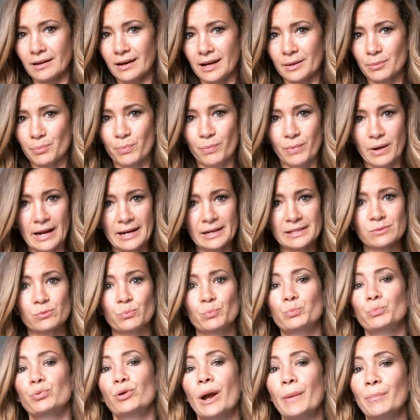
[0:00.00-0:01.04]
I
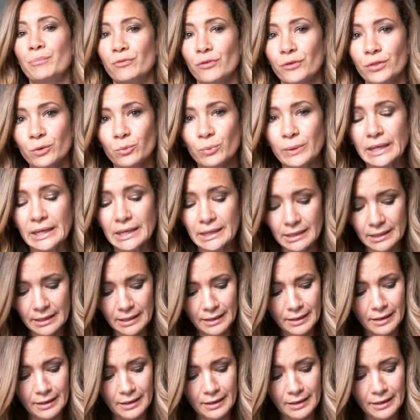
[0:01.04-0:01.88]
prep for the week.